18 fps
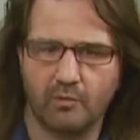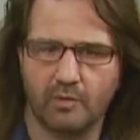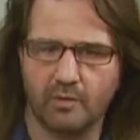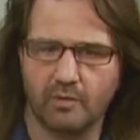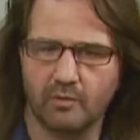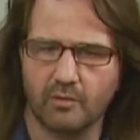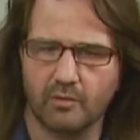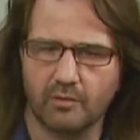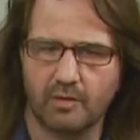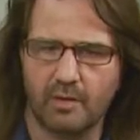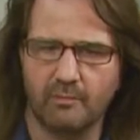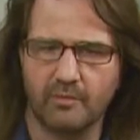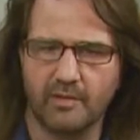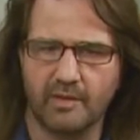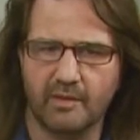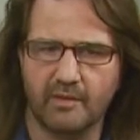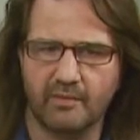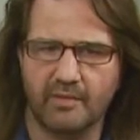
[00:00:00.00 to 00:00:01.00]
is it
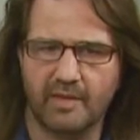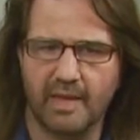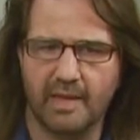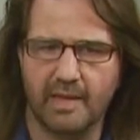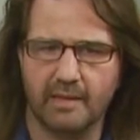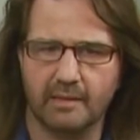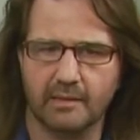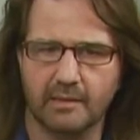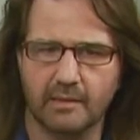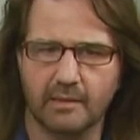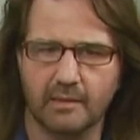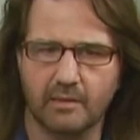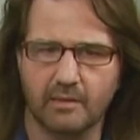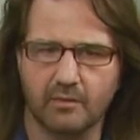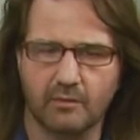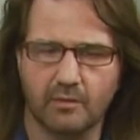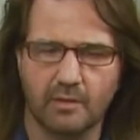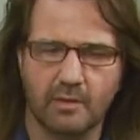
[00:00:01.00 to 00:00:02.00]
something that
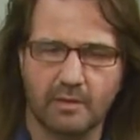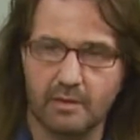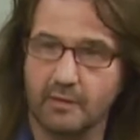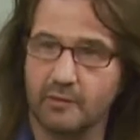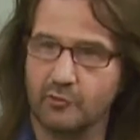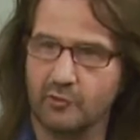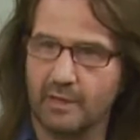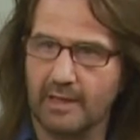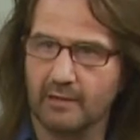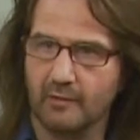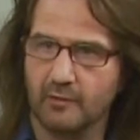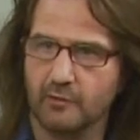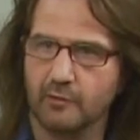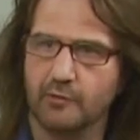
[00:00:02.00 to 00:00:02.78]
is congenital?